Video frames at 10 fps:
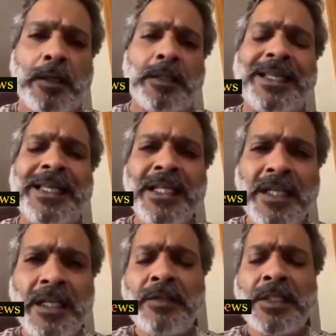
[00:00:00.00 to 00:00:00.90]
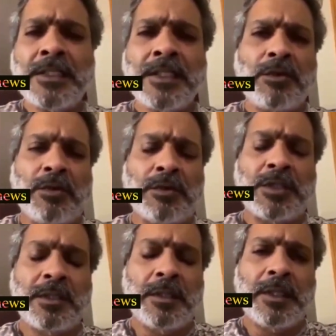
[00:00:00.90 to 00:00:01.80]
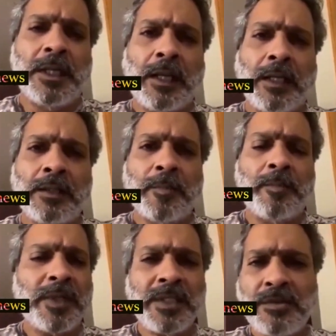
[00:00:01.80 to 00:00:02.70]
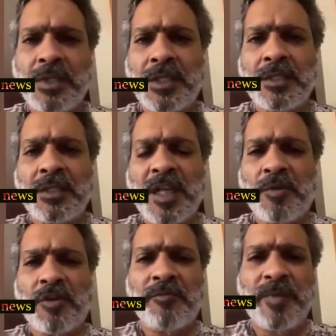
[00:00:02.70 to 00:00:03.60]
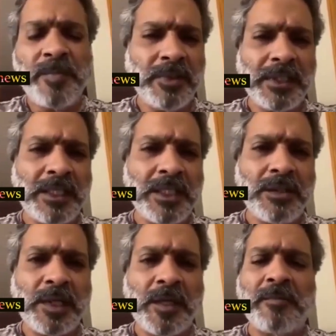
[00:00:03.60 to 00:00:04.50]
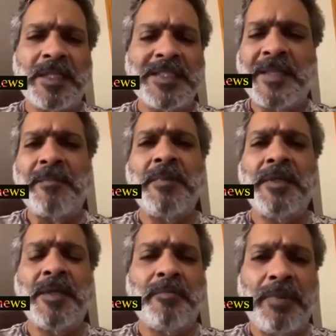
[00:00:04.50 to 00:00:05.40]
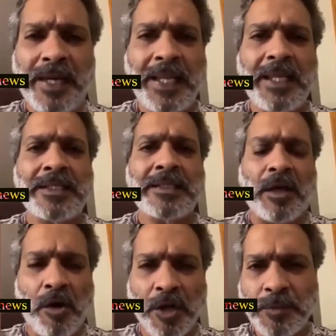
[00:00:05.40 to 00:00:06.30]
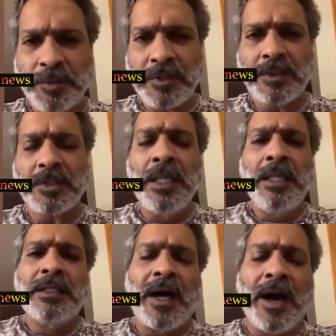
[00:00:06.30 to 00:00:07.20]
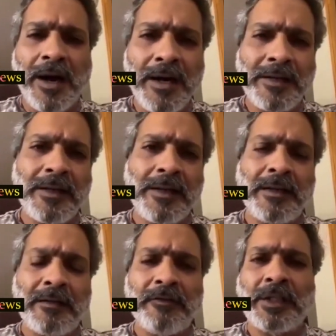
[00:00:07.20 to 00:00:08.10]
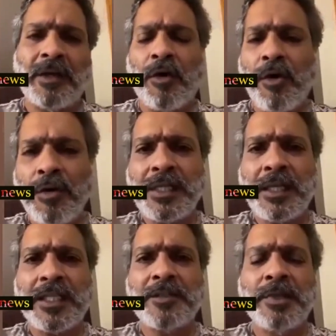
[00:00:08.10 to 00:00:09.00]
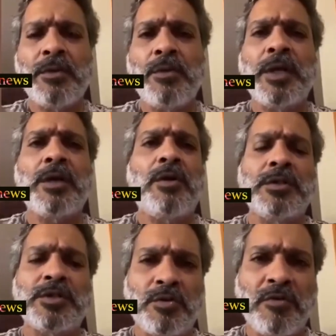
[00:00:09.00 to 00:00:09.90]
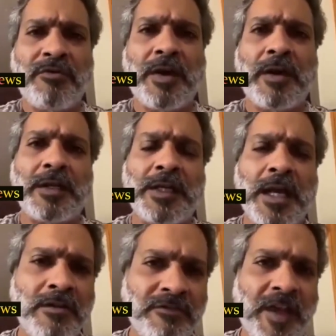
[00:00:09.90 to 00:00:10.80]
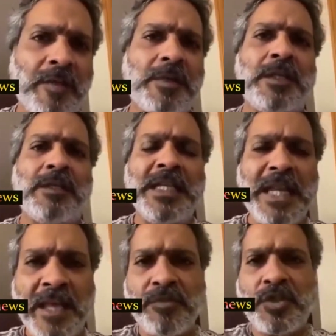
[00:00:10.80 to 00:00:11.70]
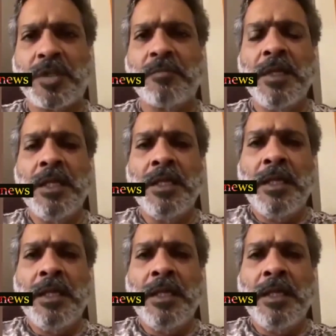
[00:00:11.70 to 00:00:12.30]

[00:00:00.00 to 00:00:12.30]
uh, the inconvenience it caused uh, getting the press together number of people that need to come assemble a place the hospitals the heartache with all that has been going on so far in our family in mgm